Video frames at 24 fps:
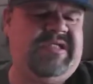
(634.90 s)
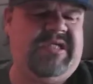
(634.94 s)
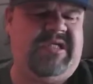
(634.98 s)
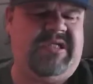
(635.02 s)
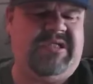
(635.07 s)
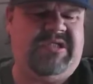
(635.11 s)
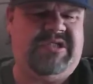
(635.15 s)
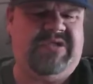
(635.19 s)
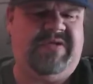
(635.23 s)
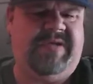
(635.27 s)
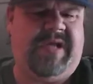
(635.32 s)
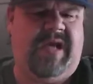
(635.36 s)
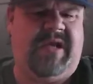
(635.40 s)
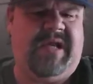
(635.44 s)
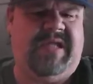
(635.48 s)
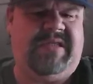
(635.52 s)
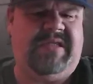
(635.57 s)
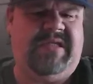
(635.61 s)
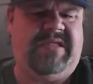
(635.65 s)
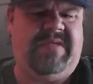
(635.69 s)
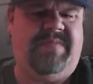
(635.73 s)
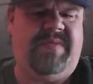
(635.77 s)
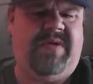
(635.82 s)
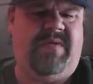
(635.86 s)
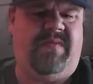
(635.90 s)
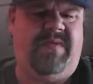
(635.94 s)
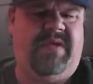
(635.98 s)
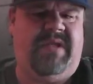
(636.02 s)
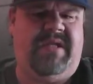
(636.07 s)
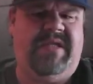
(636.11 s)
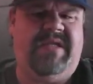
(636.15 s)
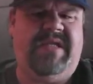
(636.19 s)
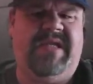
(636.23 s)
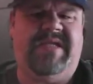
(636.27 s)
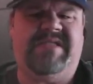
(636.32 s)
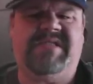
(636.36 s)
gonna turn out, I think, to be a
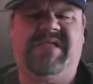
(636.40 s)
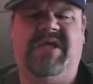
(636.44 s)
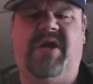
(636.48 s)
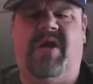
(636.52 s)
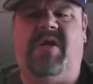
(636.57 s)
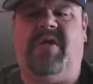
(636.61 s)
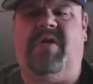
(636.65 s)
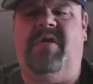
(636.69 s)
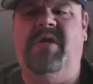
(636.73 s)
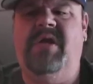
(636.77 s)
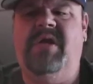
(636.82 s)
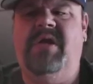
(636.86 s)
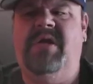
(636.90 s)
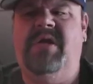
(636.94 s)
really nice car.